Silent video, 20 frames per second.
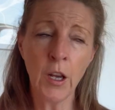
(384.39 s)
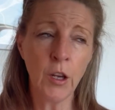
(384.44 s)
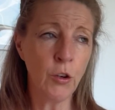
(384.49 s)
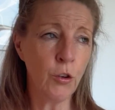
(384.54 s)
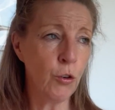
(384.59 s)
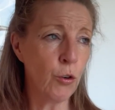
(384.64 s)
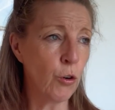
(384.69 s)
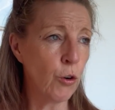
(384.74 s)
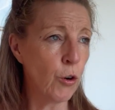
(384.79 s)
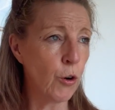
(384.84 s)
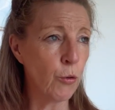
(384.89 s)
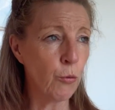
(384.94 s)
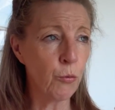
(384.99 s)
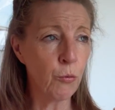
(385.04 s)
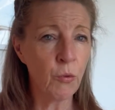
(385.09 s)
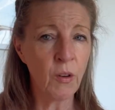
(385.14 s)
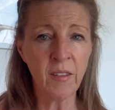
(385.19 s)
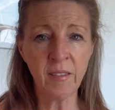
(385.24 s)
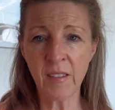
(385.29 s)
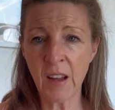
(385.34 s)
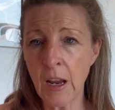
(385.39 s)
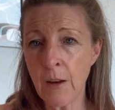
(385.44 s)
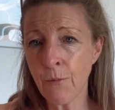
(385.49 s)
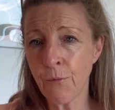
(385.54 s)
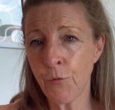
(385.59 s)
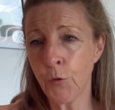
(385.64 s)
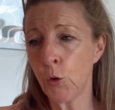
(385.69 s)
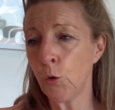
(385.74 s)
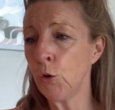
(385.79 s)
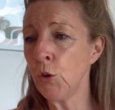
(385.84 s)
you're
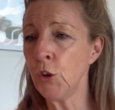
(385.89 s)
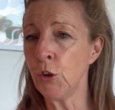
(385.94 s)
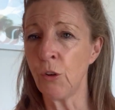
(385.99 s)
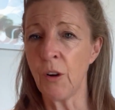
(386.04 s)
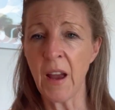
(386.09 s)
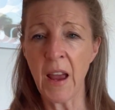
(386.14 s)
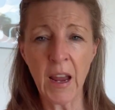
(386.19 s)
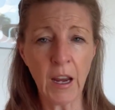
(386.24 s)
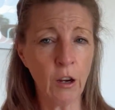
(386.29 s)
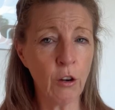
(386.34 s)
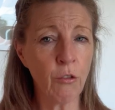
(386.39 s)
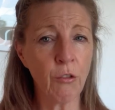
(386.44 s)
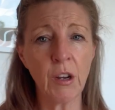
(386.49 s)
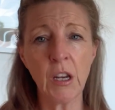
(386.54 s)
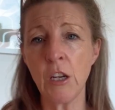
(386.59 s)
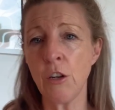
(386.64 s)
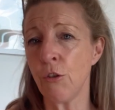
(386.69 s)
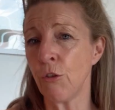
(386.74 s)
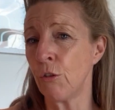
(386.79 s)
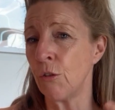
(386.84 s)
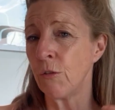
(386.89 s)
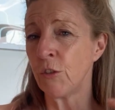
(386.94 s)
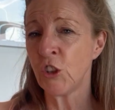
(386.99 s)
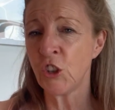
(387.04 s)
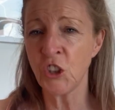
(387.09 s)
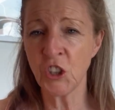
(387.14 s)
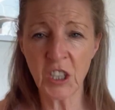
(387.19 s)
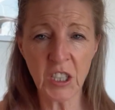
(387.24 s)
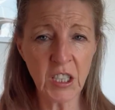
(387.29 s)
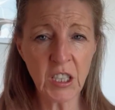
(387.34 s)
resentful, you're angry, you're
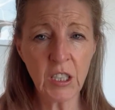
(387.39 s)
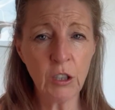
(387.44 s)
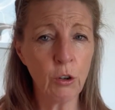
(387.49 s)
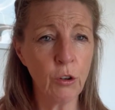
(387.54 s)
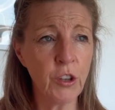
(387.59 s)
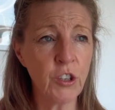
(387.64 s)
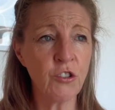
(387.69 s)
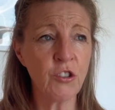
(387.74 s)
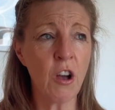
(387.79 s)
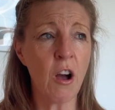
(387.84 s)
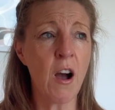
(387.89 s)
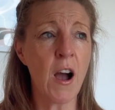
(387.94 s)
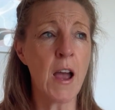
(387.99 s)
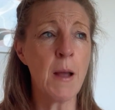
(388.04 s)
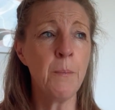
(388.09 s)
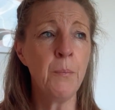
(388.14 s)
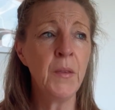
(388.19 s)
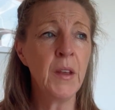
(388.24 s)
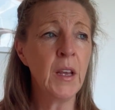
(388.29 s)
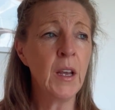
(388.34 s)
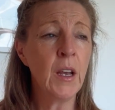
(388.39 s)
shitty all the time,